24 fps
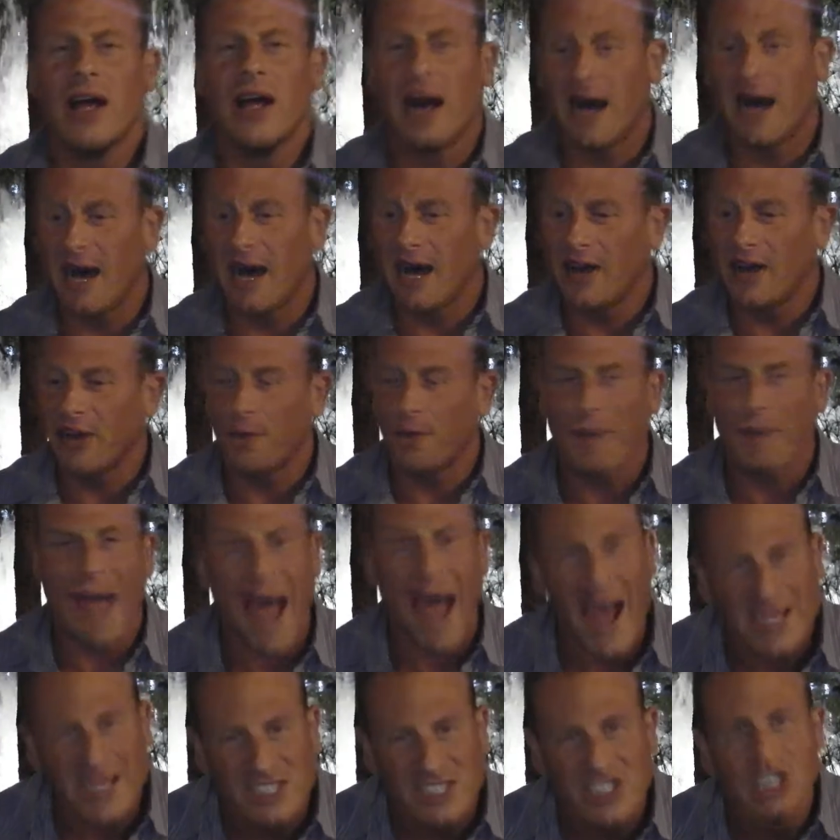Uh, the
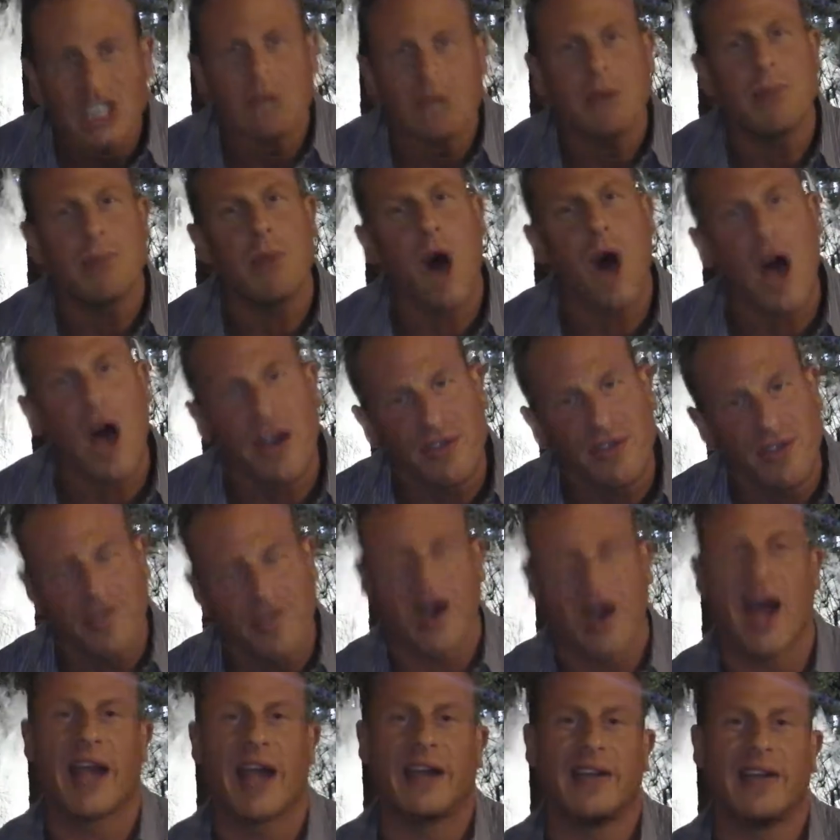pads need to be
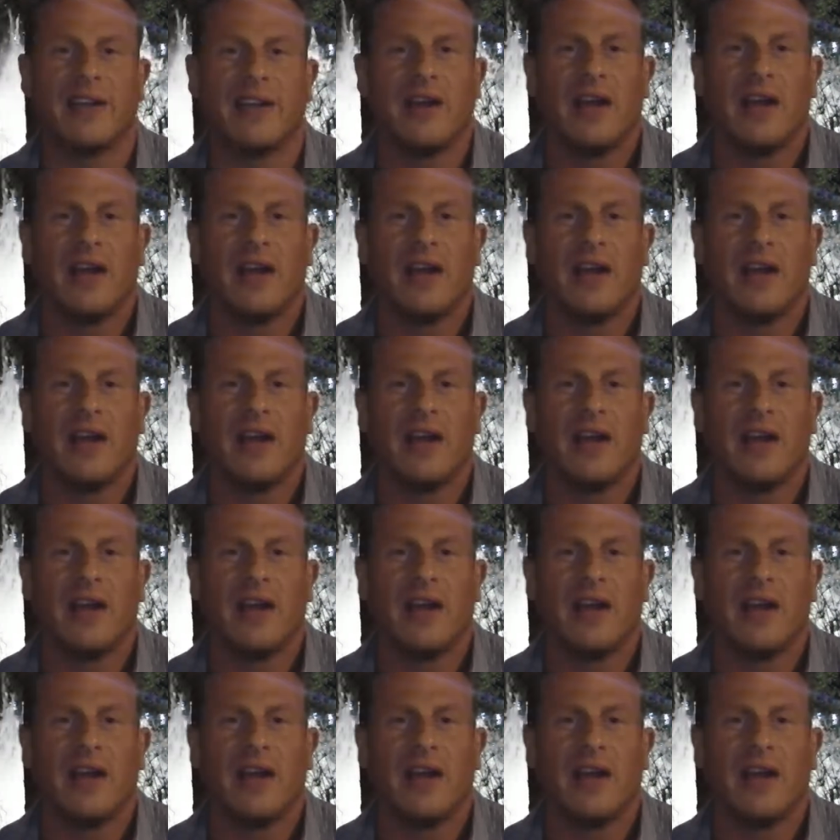modified.